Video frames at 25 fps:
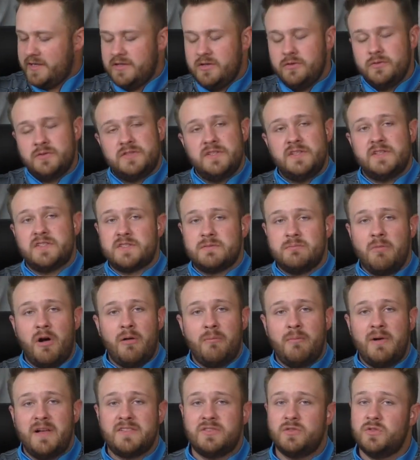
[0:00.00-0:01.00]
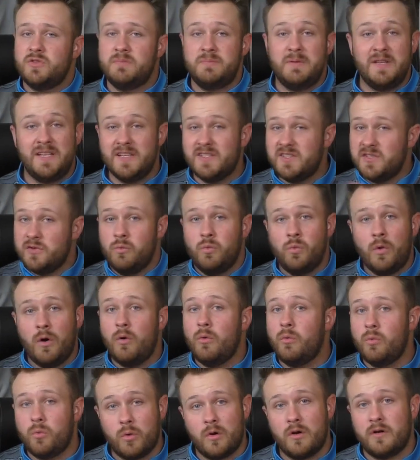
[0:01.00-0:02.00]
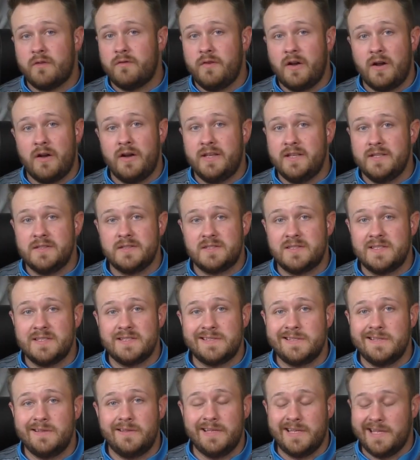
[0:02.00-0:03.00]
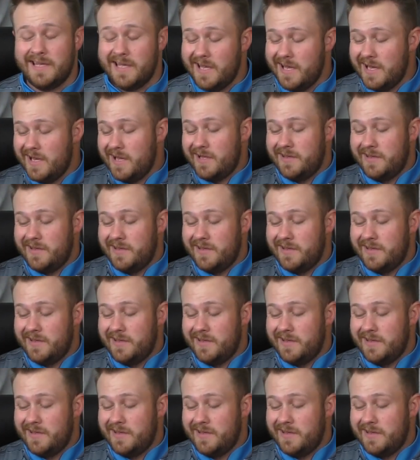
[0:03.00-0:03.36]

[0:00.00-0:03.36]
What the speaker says: to use these small muscles because it won't work very consistently.